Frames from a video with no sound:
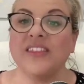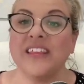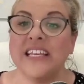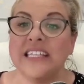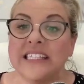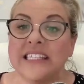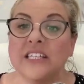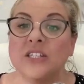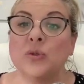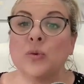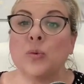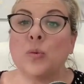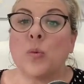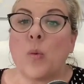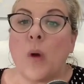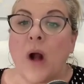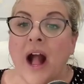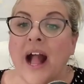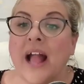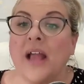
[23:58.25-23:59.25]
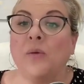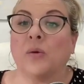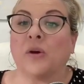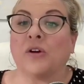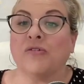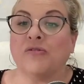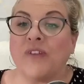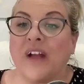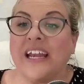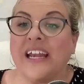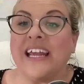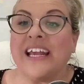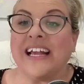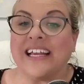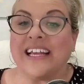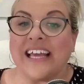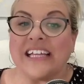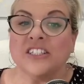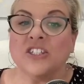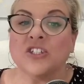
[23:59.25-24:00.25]
this is why we're fighting
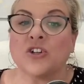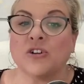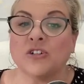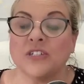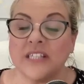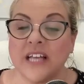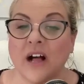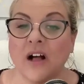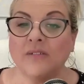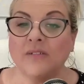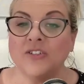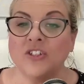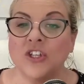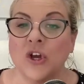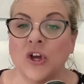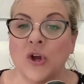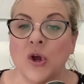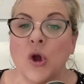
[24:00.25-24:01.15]
against ourselves